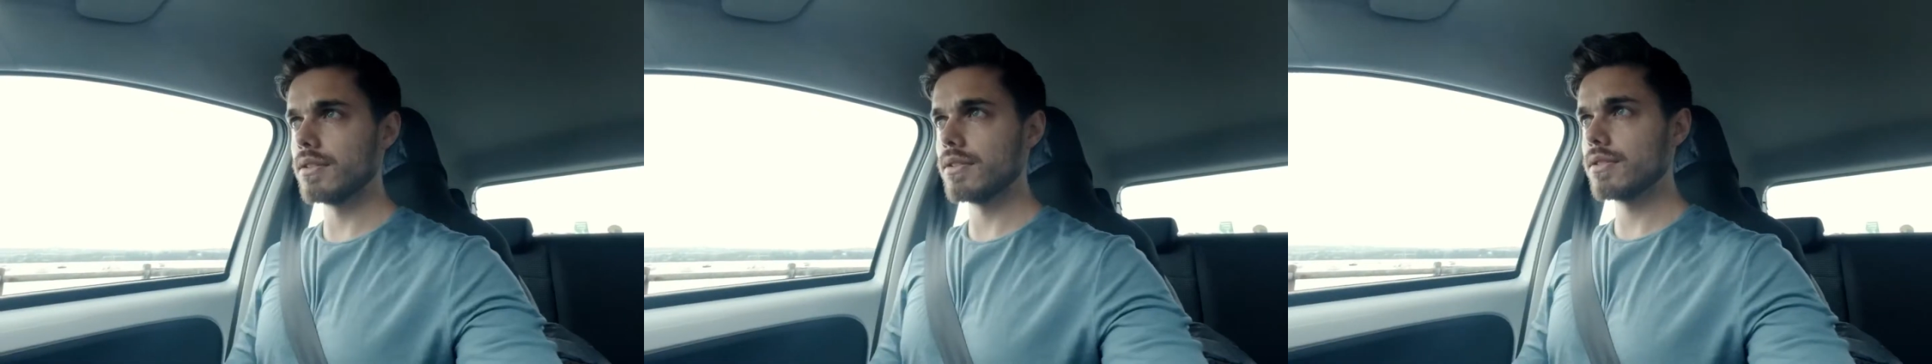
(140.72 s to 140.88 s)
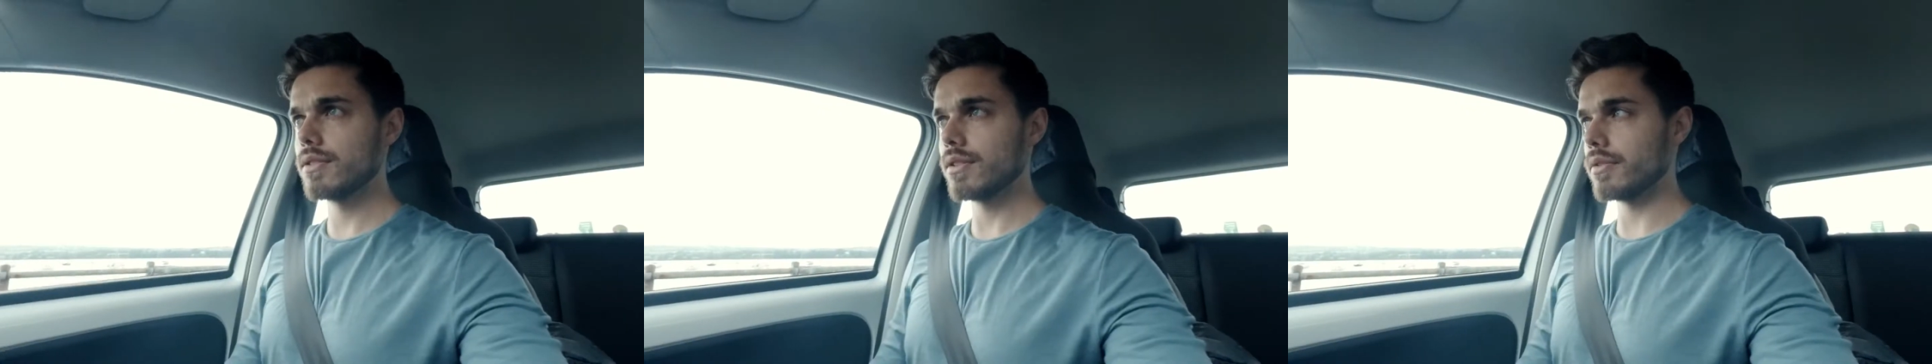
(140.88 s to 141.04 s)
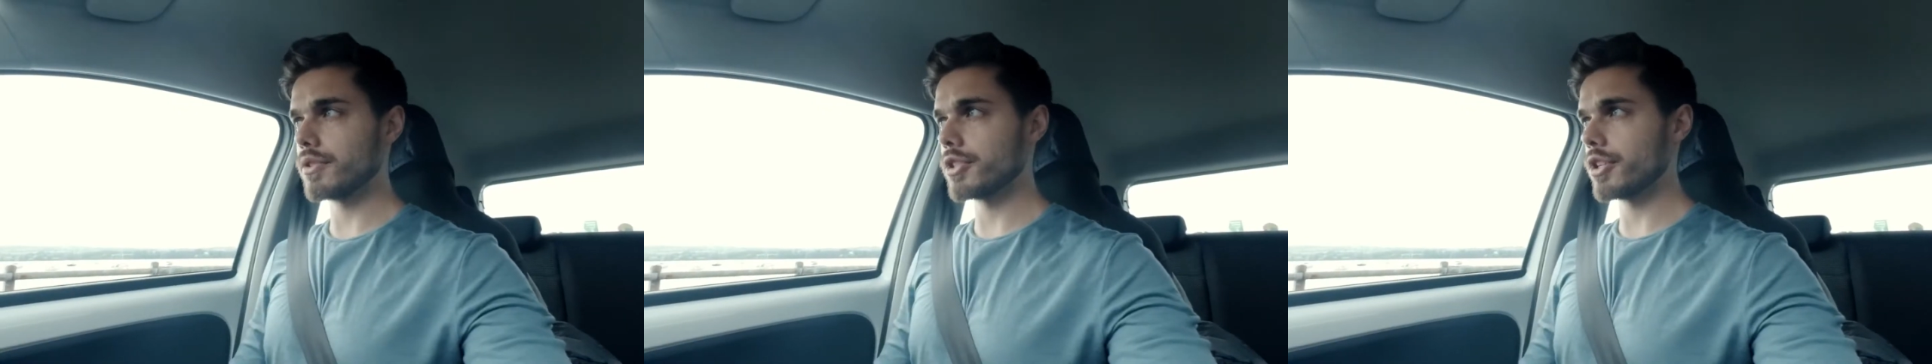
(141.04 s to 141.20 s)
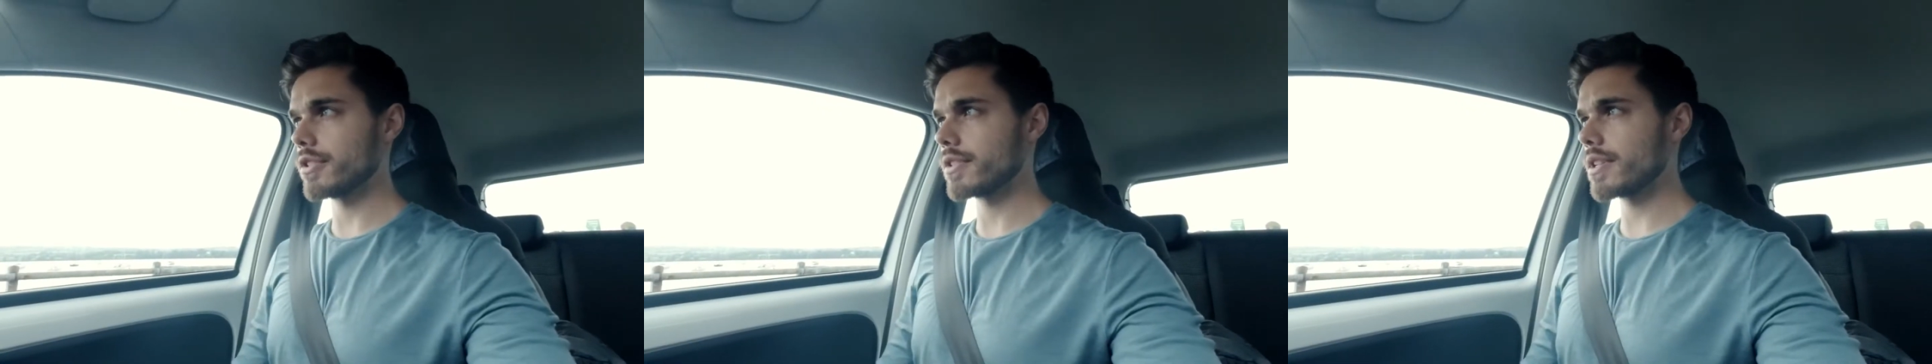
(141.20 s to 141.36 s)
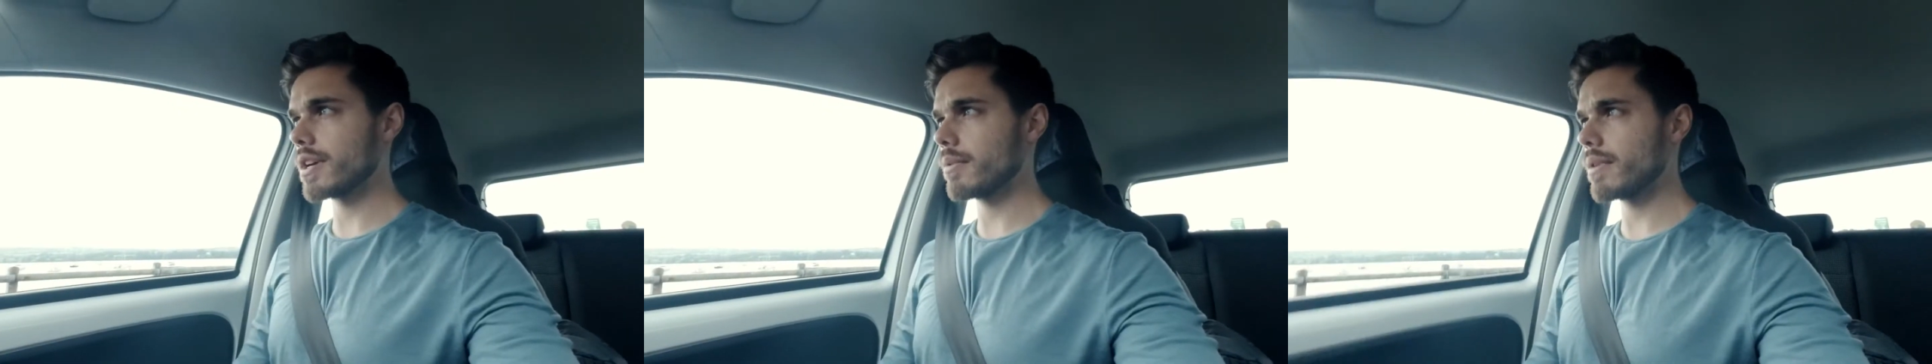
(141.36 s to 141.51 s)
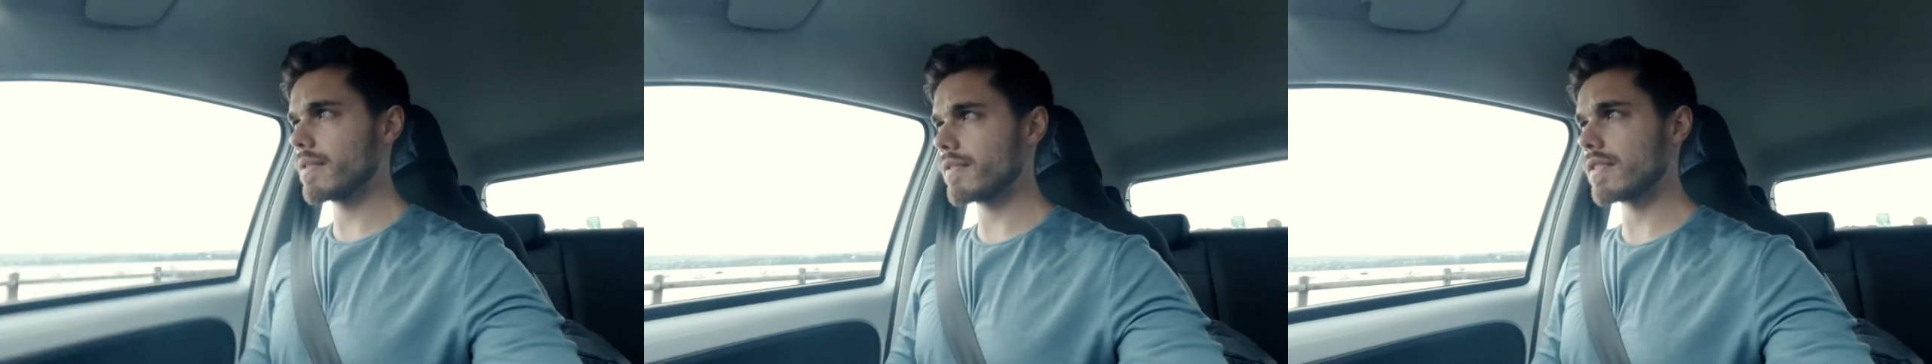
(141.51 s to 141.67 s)
So it turns
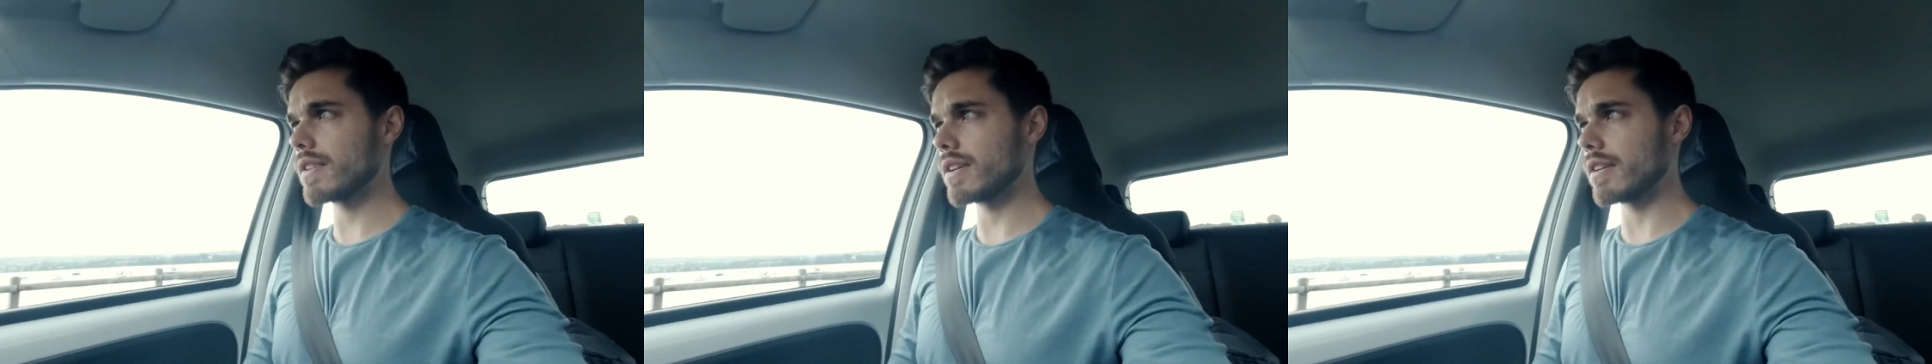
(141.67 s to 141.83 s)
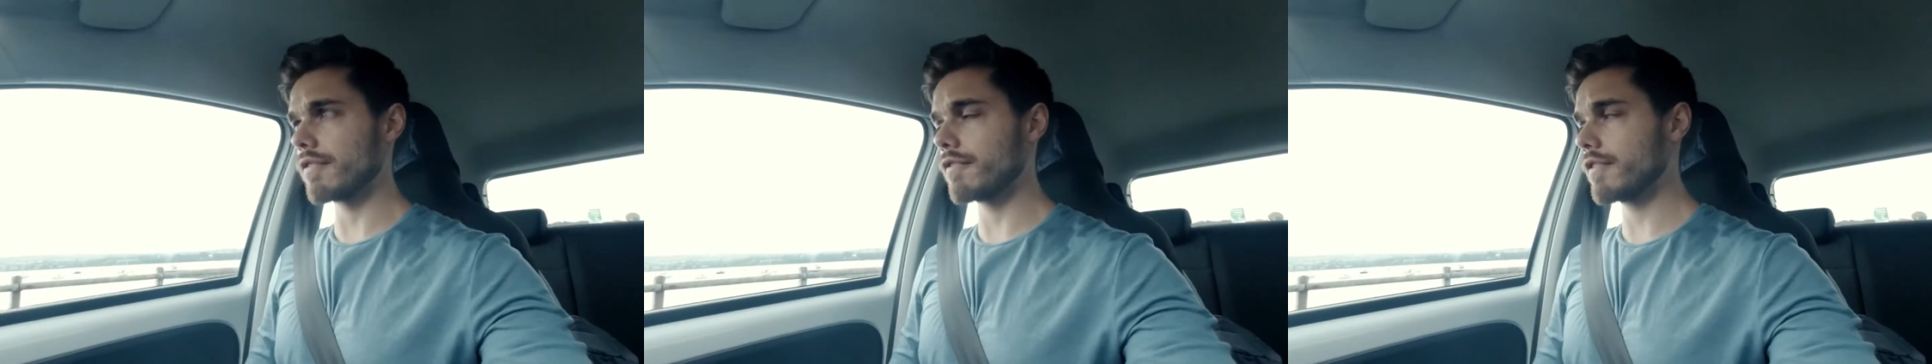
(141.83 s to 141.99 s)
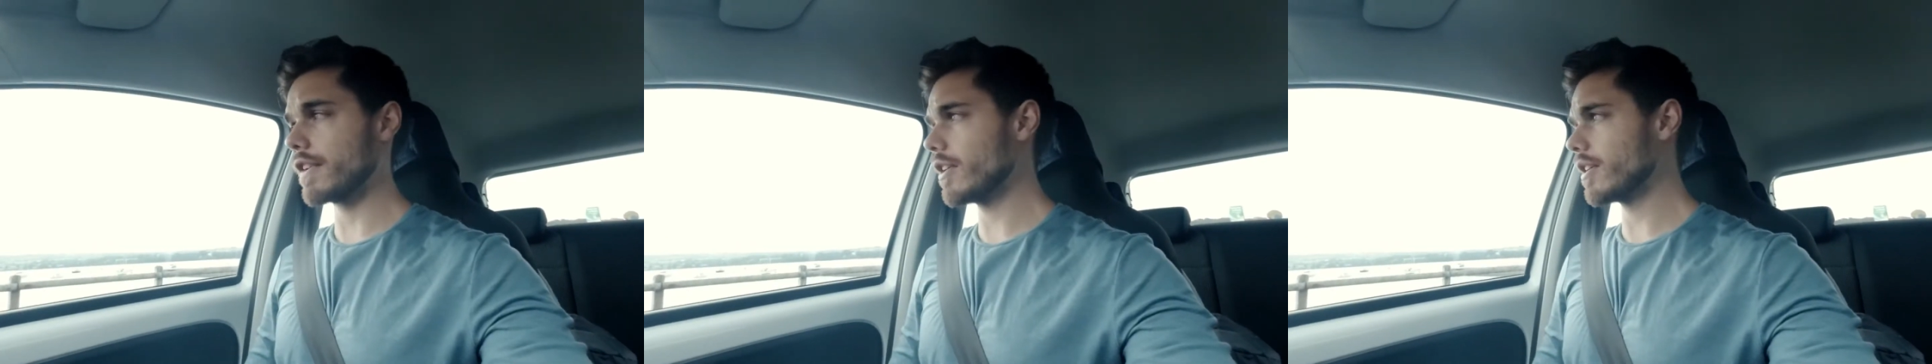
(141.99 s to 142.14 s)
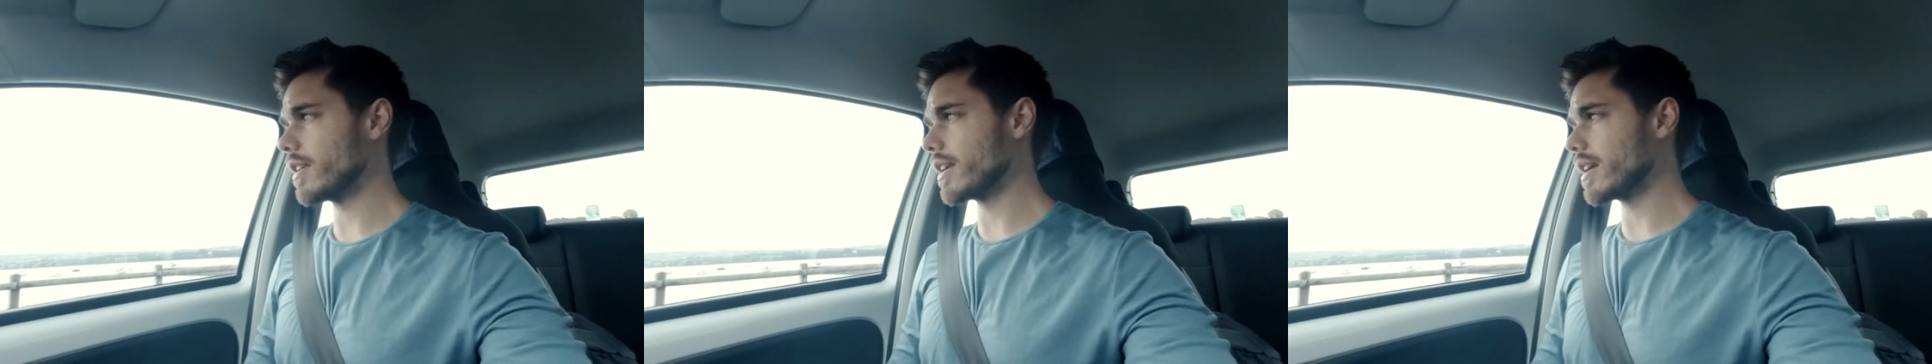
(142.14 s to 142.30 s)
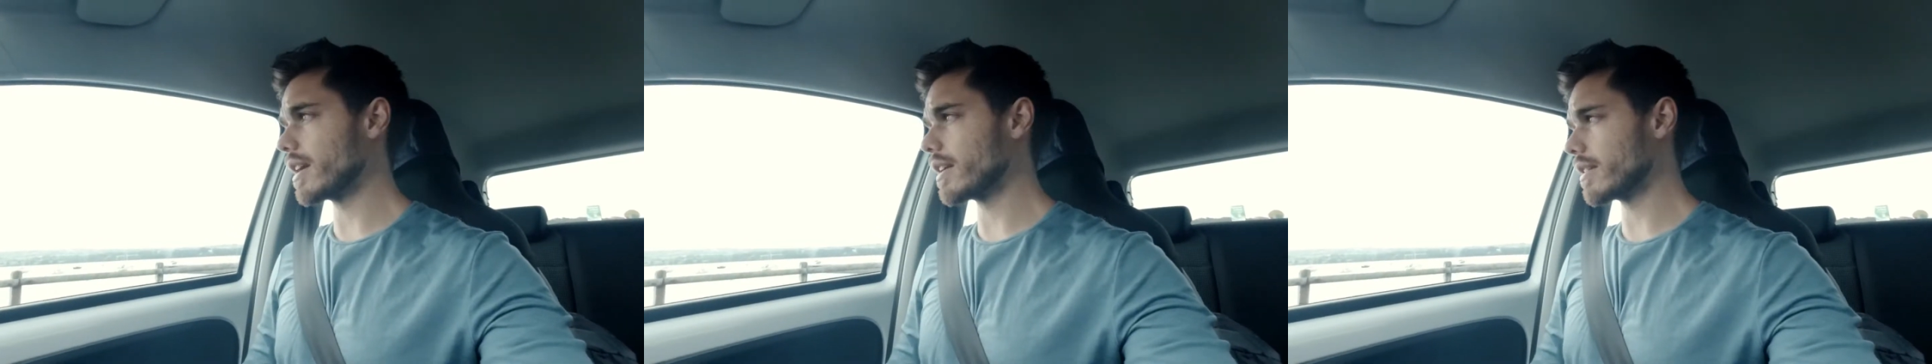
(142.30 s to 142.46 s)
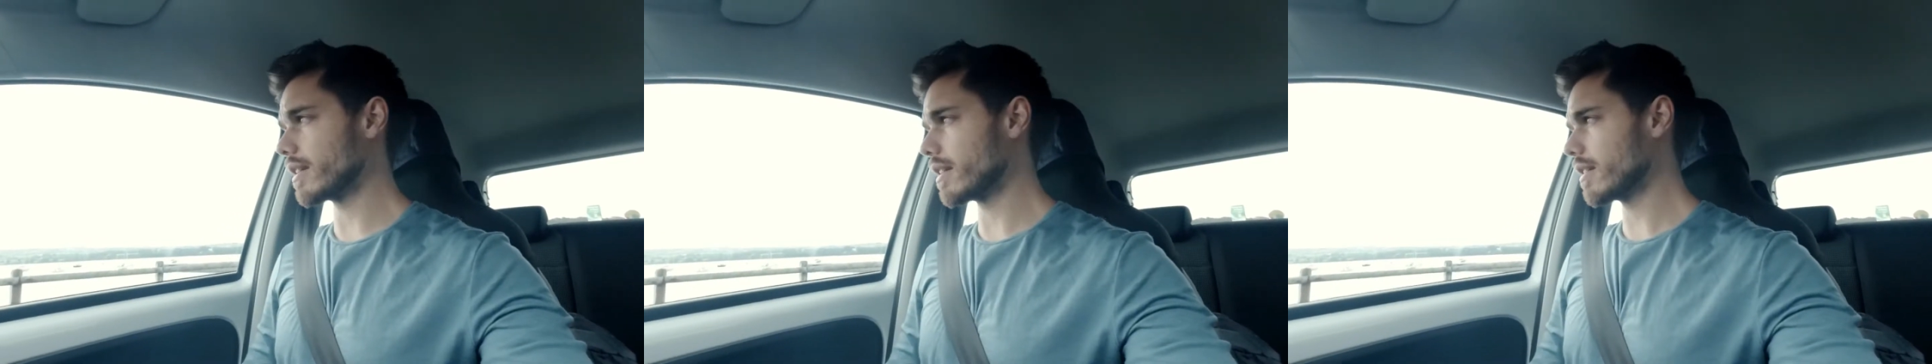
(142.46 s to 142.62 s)
out we have to take a ferry to
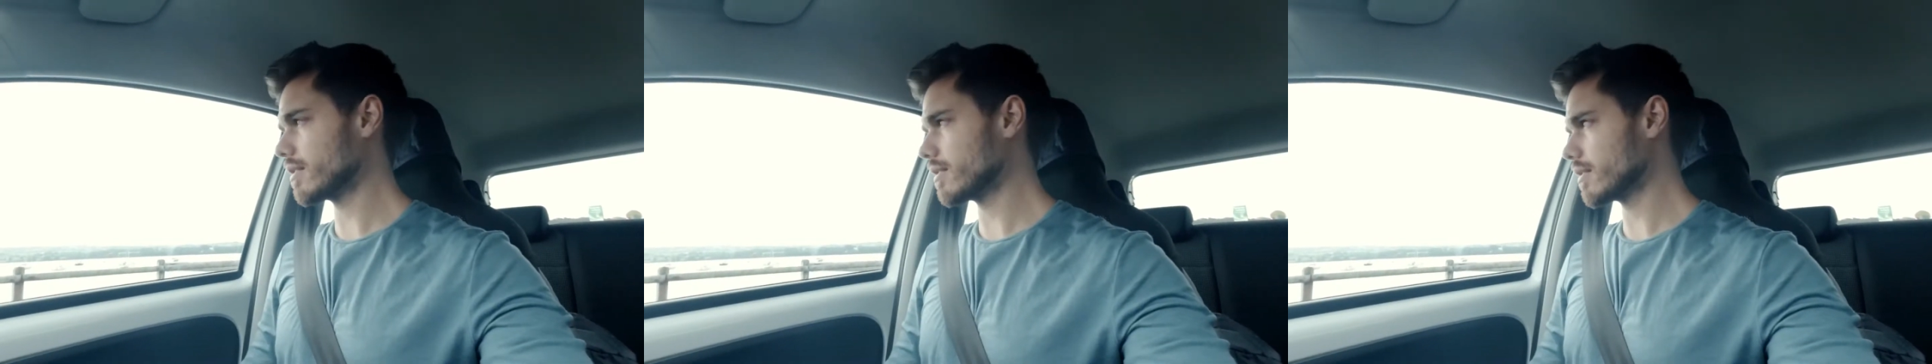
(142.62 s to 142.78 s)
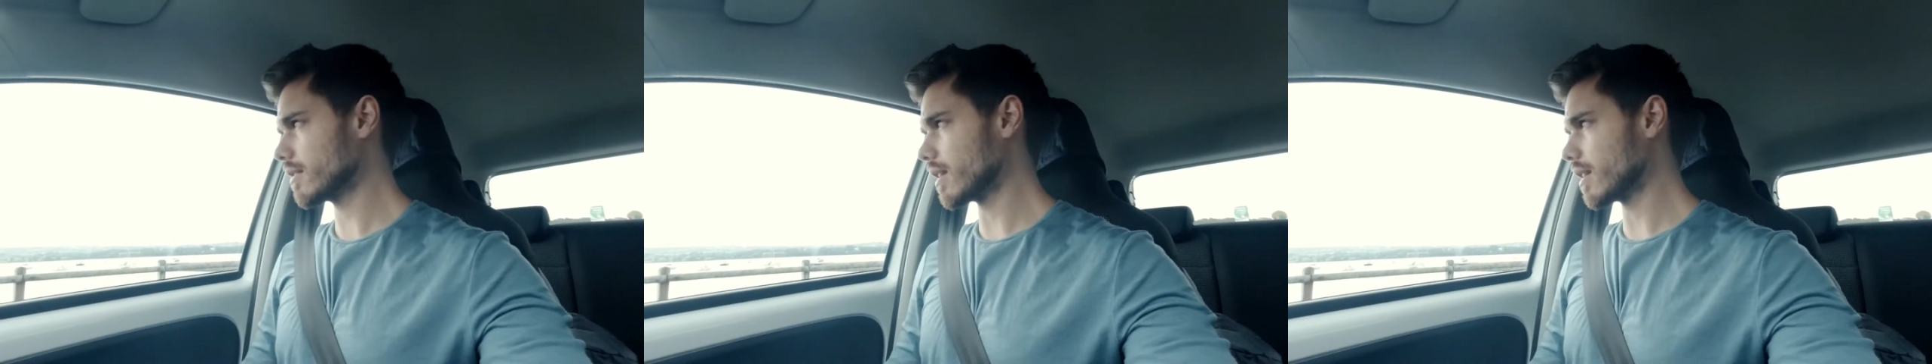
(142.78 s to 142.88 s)
get there.